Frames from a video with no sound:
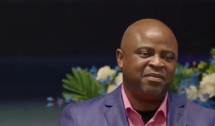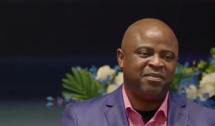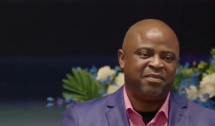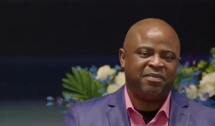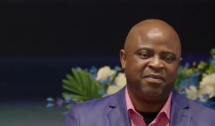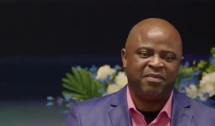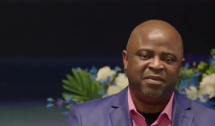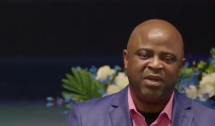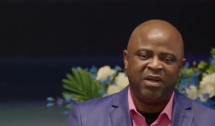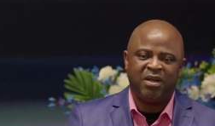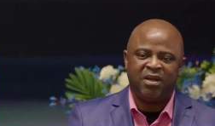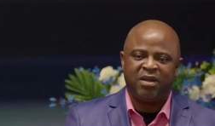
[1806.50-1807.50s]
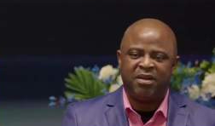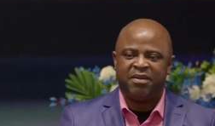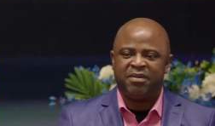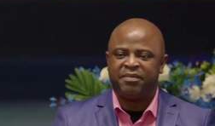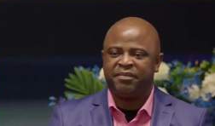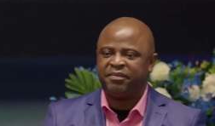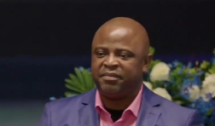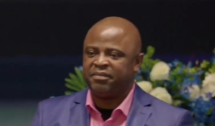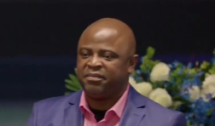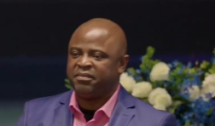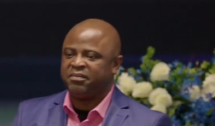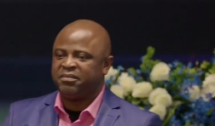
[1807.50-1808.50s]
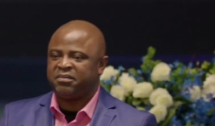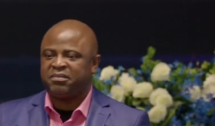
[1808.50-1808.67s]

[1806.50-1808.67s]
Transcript: (silence)